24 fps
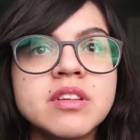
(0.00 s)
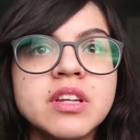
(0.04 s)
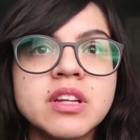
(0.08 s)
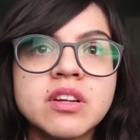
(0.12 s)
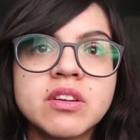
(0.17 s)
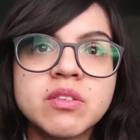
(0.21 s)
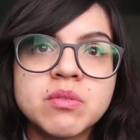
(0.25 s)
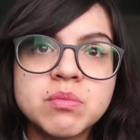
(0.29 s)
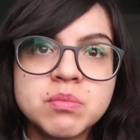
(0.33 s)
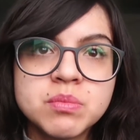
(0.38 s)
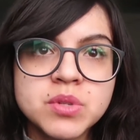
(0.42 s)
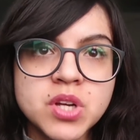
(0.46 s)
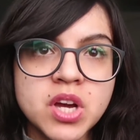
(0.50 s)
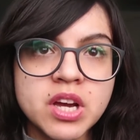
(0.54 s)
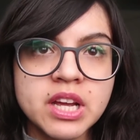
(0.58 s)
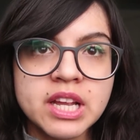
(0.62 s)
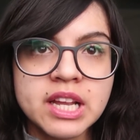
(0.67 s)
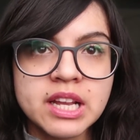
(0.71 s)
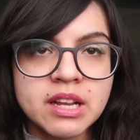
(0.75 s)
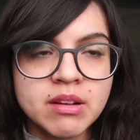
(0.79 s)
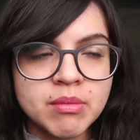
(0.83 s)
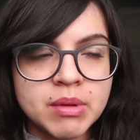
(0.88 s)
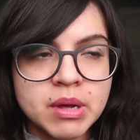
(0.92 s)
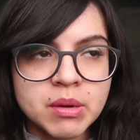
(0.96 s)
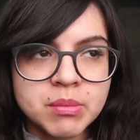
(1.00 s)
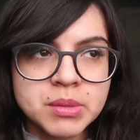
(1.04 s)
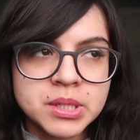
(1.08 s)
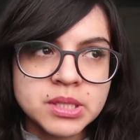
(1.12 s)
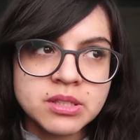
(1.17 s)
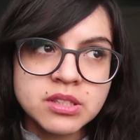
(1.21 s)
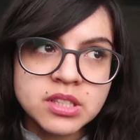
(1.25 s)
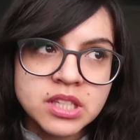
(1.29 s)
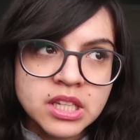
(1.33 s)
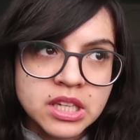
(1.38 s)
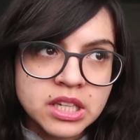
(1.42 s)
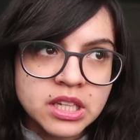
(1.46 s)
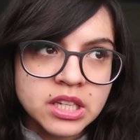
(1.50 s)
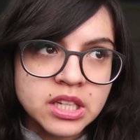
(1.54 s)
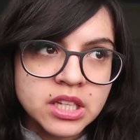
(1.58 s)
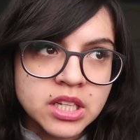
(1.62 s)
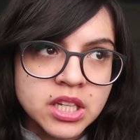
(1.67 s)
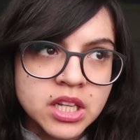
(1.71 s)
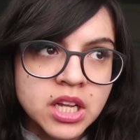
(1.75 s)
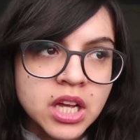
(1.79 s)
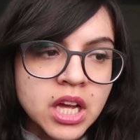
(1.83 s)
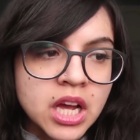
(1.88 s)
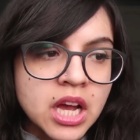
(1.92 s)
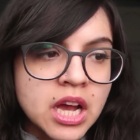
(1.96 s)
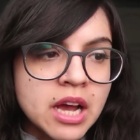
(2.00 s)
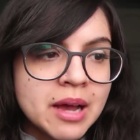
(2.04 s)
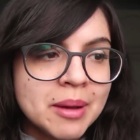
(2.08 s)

you know, talking about my skin,